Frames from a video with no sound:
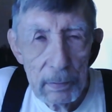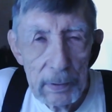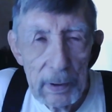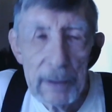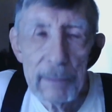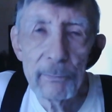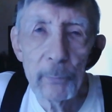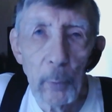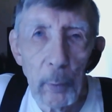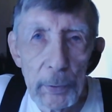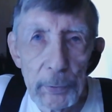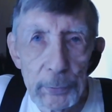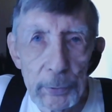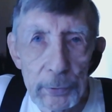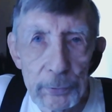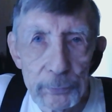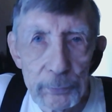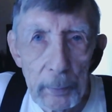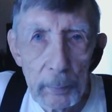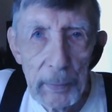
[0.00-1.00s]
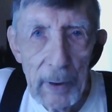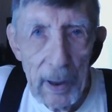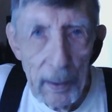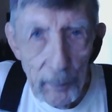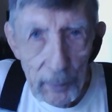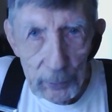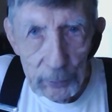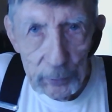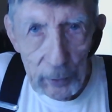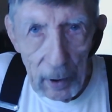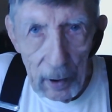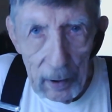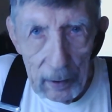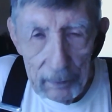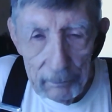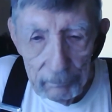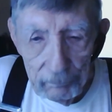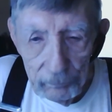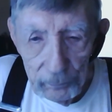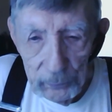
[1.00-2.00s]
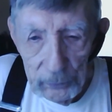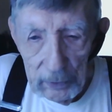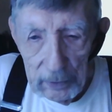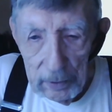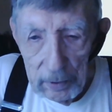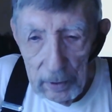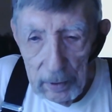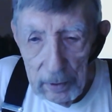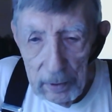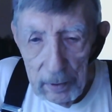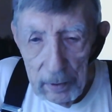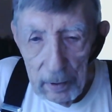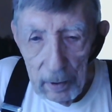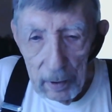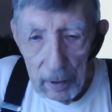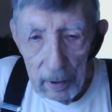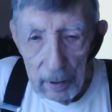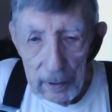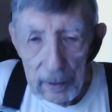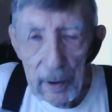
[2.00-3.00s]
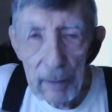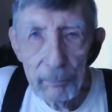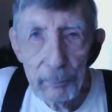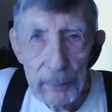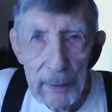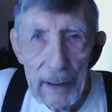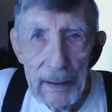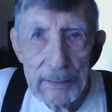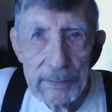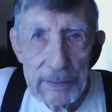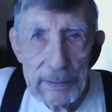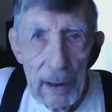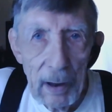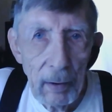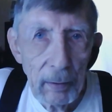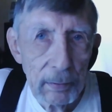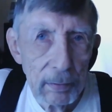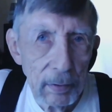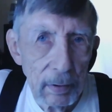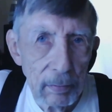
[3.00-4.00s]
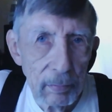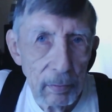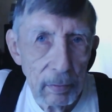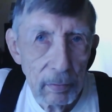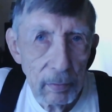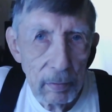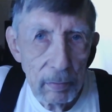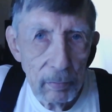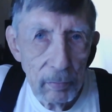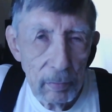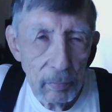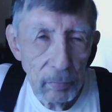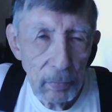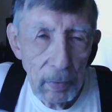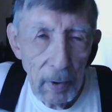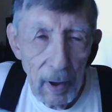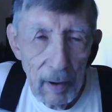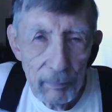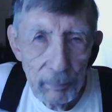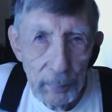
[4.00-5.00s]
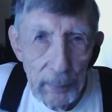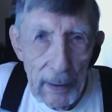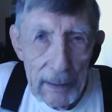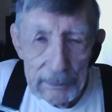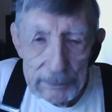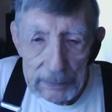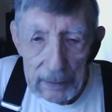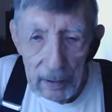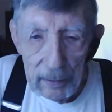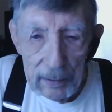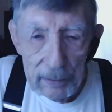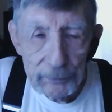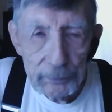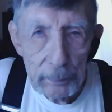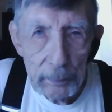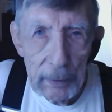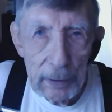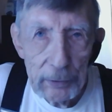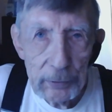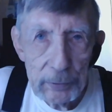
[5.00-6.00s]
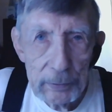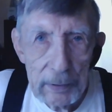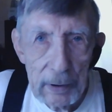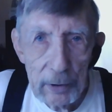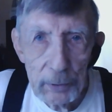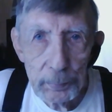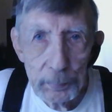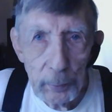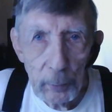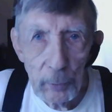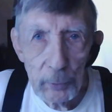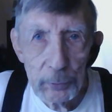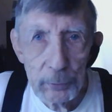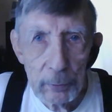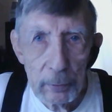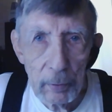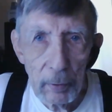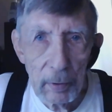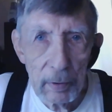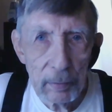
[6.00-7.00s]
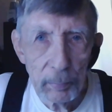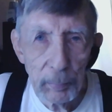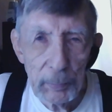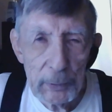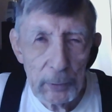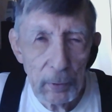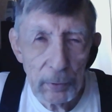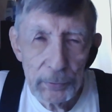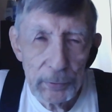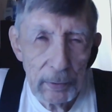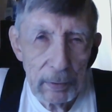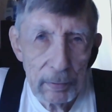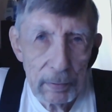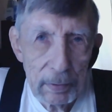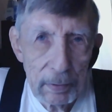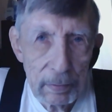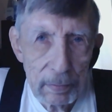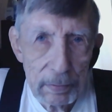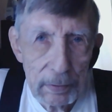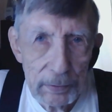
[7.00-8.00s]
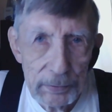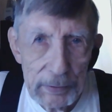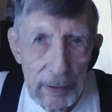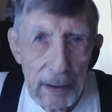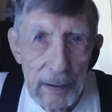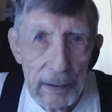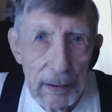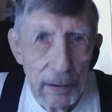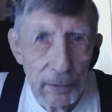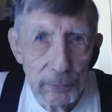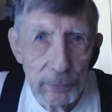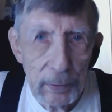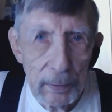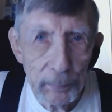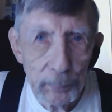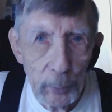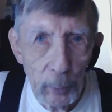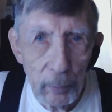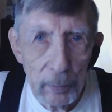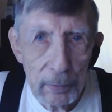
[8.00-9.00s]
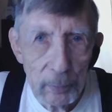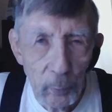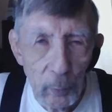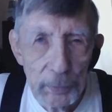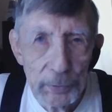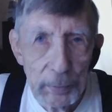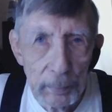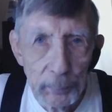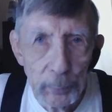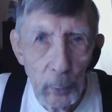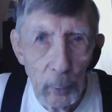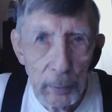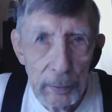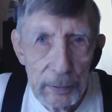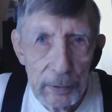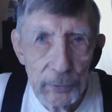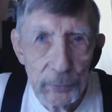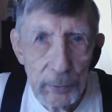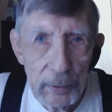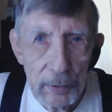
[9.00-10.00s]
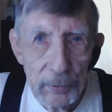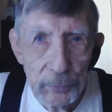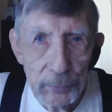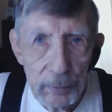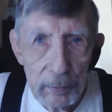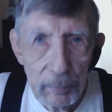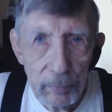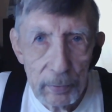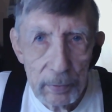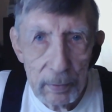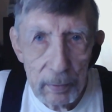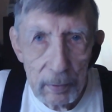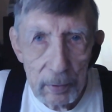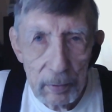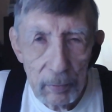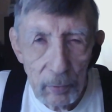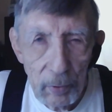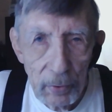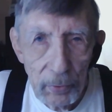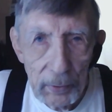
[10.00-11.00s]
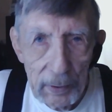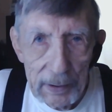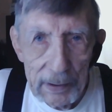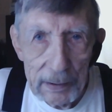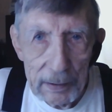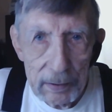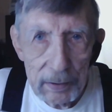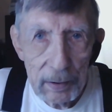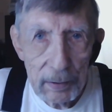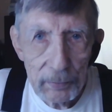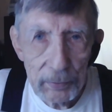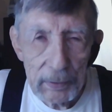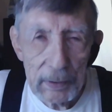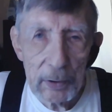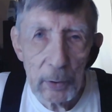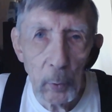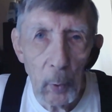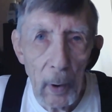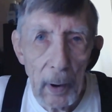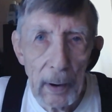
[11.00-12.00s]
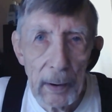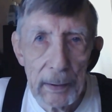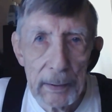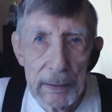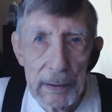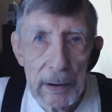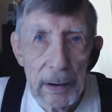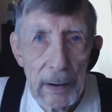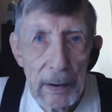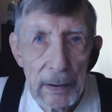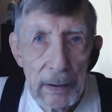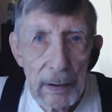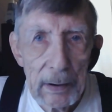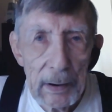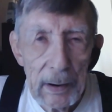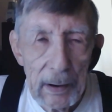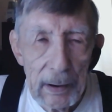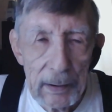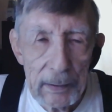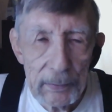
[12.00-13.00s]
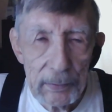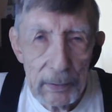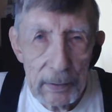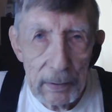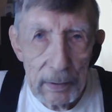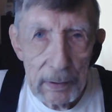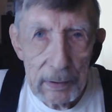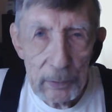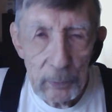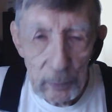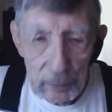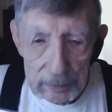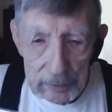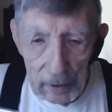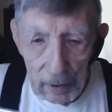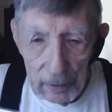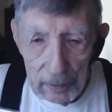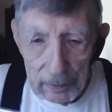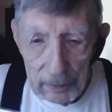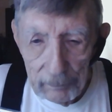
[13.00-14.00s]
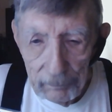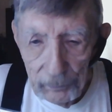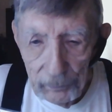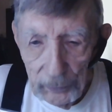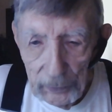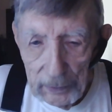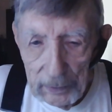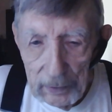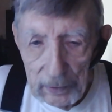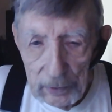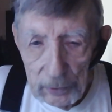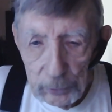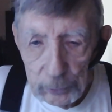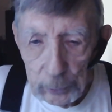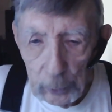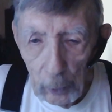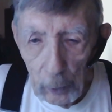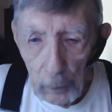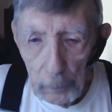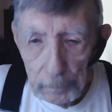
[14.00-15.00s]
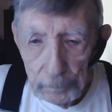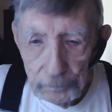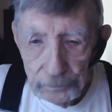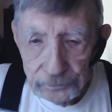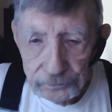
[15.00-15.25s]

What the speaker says: invoices from Amazon, and I blacked out information that's personal, because the data isn't important. What's important is the ink quality and the ink color. So